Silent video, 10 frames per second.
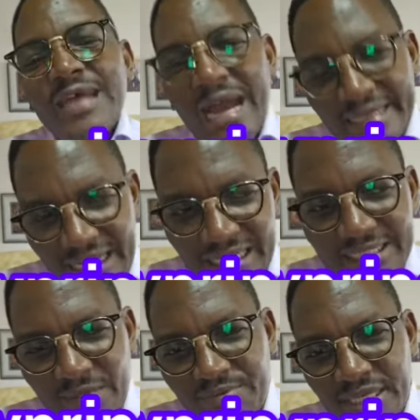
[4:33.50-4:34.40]
Adani
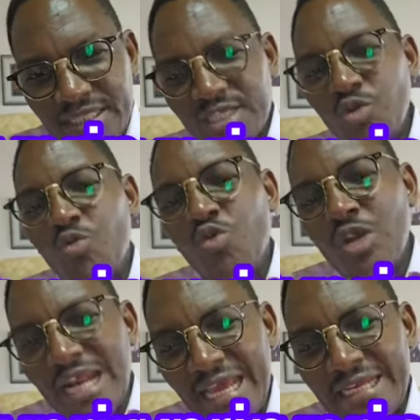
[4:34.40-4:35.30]
Enterprises
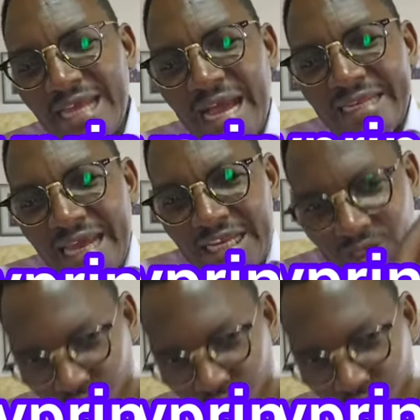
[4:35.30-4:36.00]
will lend Adani